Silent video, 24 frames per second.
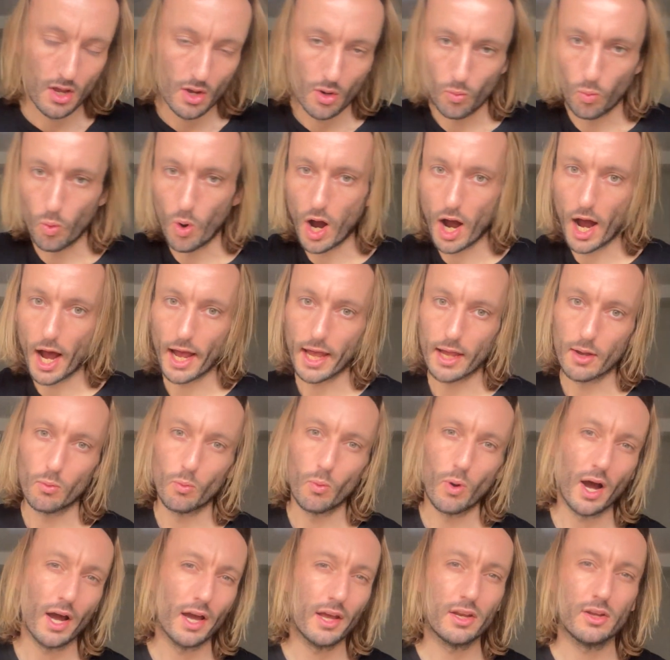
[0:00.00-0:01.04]
Why?
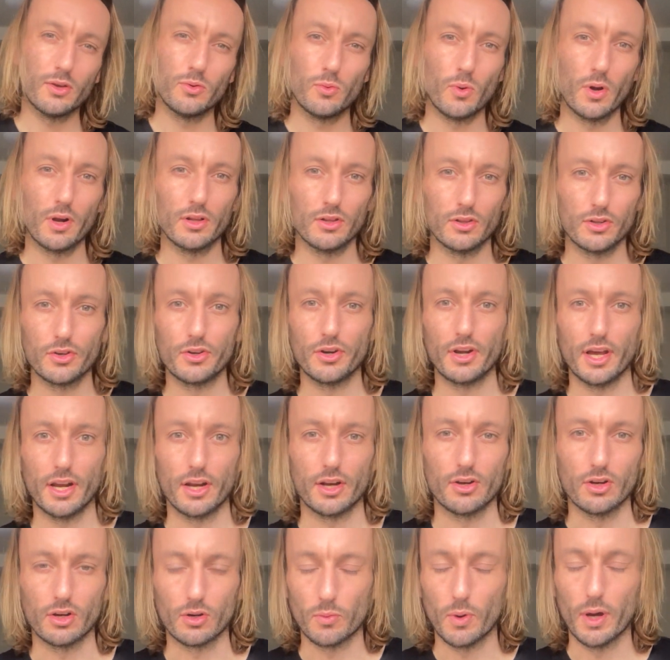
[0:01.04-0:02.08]
Why do you want to learn how to cook?